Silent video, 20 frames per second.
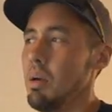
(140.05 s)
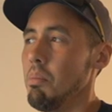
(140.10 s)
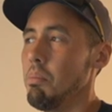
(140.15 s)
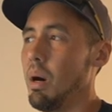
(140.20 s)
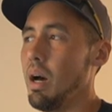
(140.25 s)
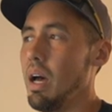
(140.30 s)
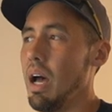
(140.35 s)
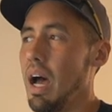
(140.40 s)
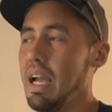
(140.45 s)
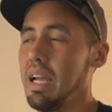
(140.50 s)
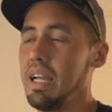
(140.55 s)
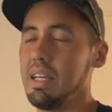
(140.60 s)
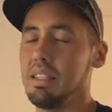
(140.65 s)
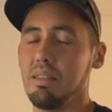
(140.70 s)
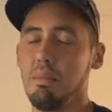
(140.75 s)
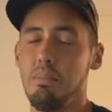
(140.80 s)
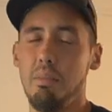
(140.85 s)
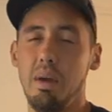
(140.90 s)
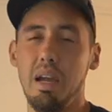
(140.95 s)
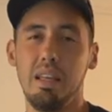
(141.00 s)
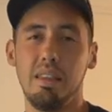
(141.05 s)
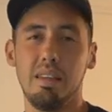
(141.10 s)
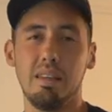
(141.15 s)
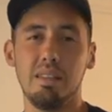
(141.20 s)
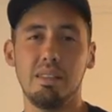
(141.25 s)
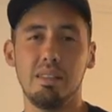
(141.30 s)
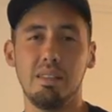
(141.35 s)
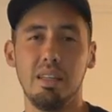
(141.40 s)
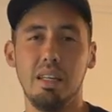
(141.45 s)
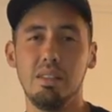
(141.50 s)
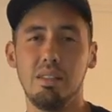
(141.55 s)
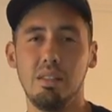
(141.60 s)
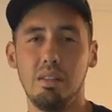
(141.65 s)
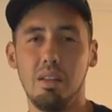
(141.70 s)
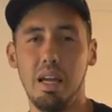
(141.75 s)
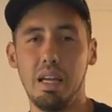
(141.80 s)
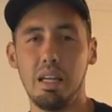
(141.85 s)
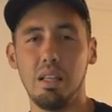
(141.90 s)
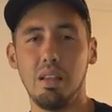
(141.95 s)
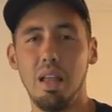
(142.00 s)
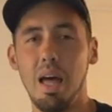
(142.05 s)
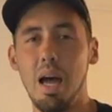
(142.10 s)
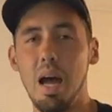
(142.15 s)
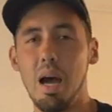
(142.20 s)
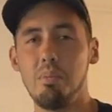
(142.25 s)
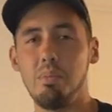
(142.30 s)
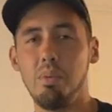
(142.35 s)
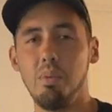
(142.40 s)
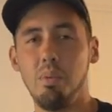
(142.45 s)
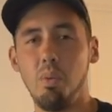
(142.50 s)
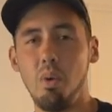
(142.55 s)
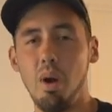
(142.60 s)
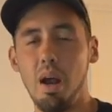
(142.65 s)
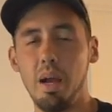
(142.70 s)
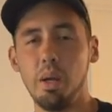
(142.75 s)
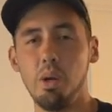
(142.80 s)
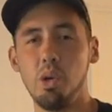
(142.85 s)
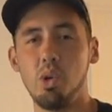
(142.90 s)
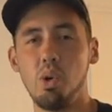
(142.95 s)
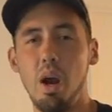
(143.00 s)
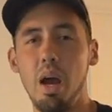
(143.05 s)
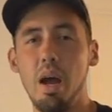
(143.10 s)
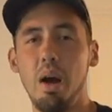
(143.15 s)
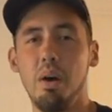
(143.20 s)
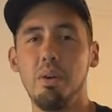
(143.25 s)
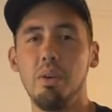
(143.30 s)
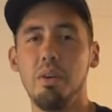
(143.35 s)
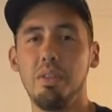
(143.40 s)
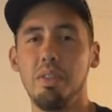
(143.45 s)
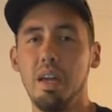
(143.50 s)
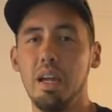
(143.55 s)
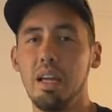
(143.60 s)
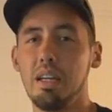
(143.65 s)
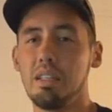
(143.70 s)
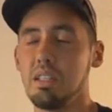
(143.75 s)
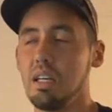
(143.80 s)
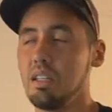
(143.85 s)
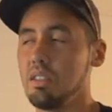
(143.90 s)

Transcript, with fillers: But I get to make this into like a lab where I can try out new things.